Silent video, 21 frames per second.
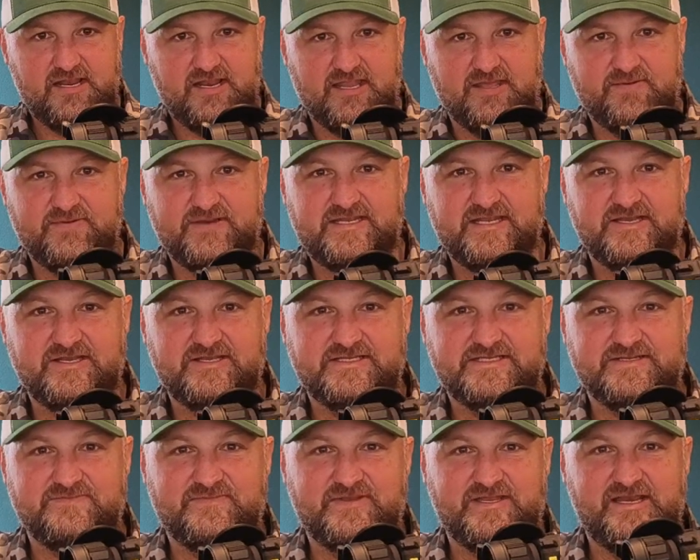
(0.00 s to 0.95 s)
let me tell you
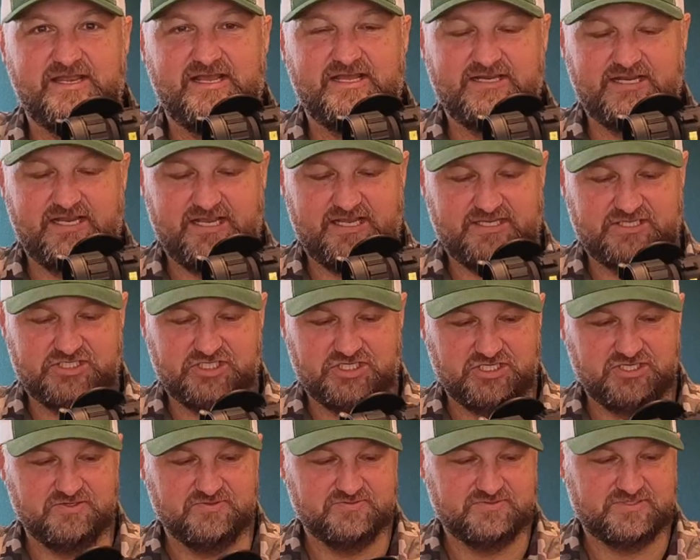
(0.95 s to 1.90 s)
something. It
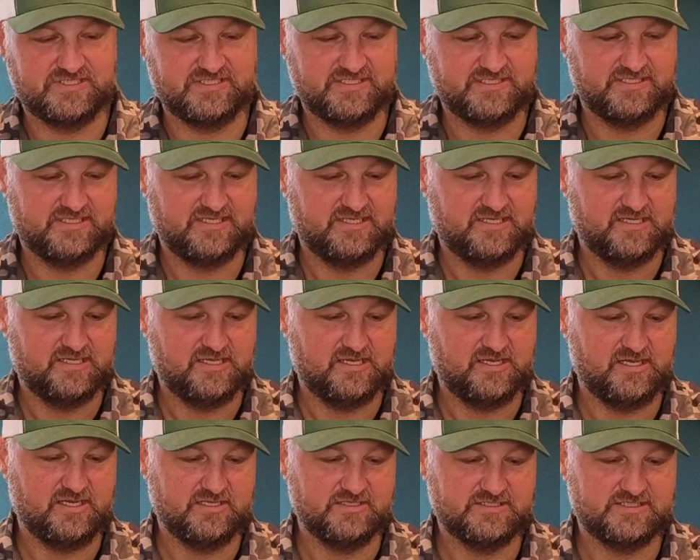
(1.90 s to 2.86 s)
shoots.
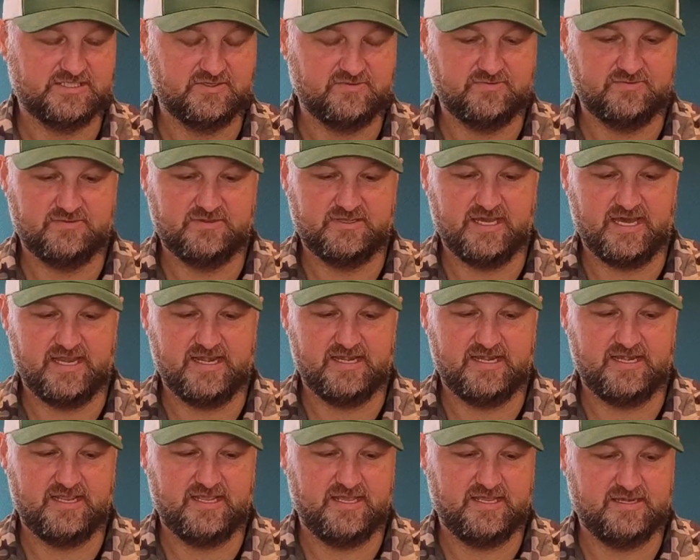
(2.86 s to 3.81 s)
So got
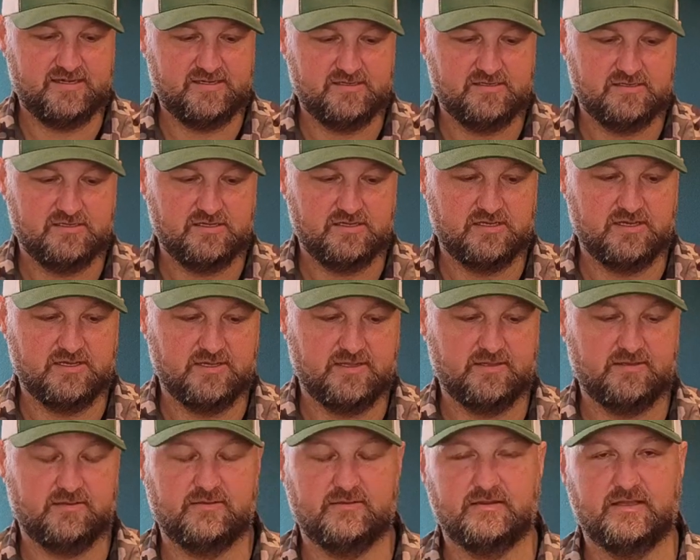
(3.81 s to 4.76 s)
it in
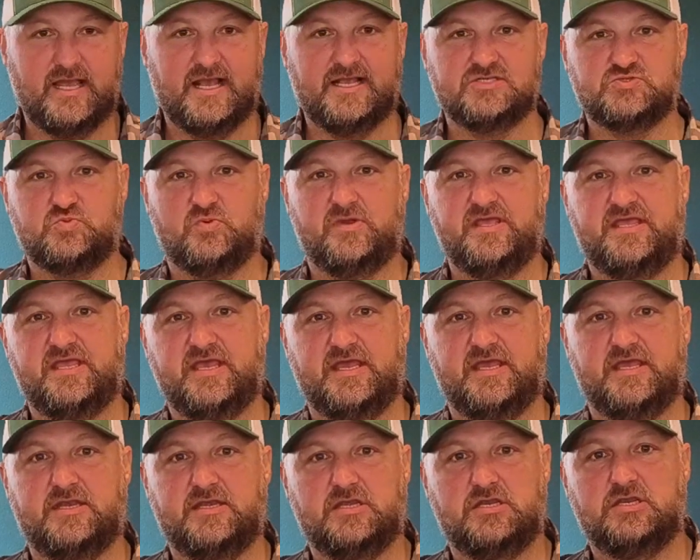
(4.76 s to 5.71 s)
last
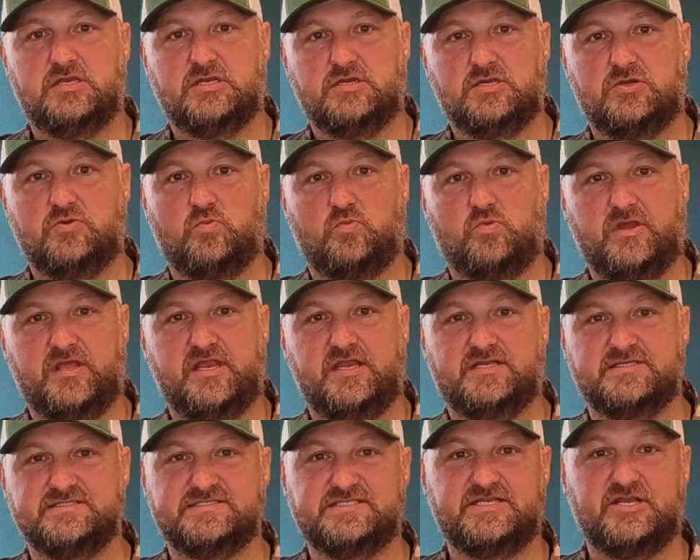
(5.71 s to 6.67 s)
weekend.
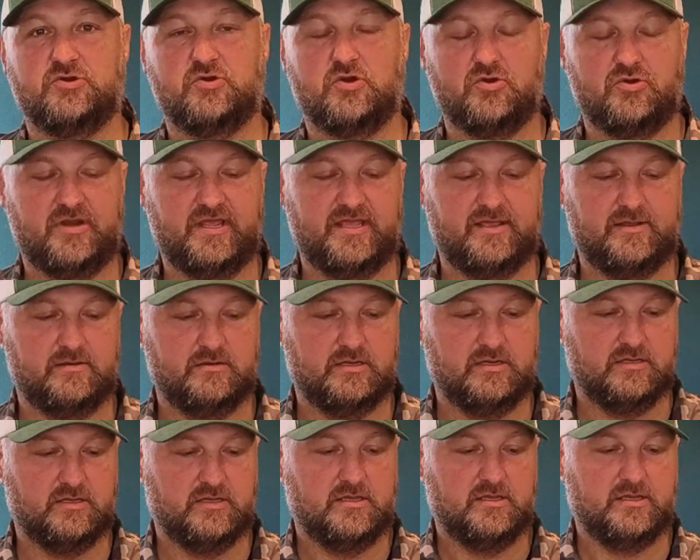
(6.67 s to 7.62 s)
Went and zeroed it.
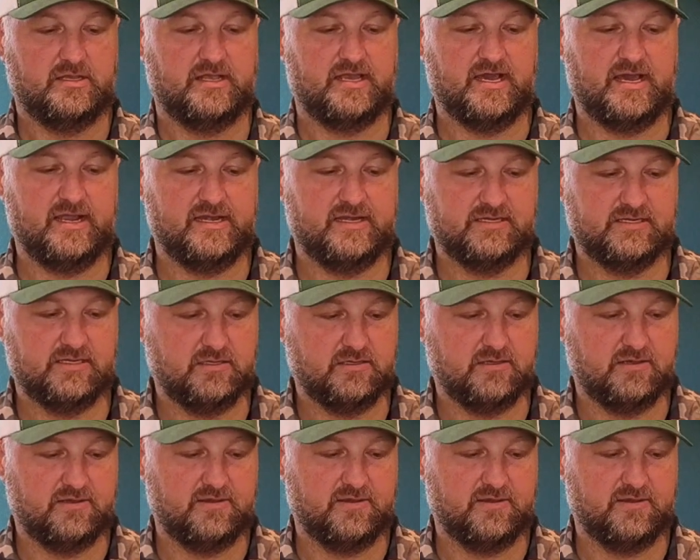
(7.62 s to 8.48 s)
Got it